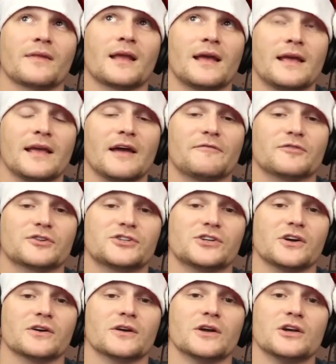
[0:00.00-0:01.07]
Yeah, for
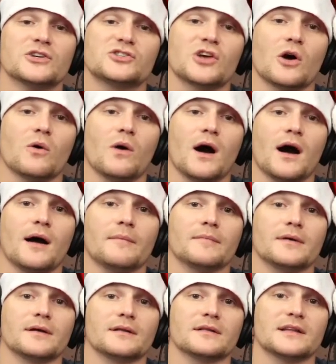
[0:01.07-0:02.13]
sure. So
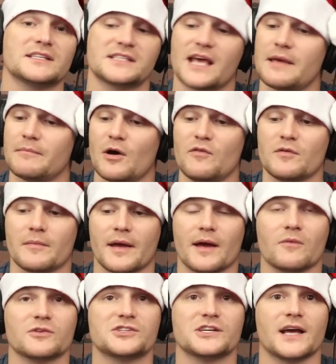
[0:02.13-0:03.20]
let's keep moving,
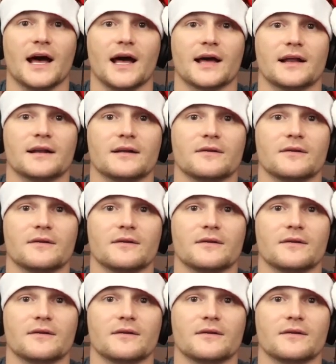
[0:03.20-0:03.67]
man. What you got?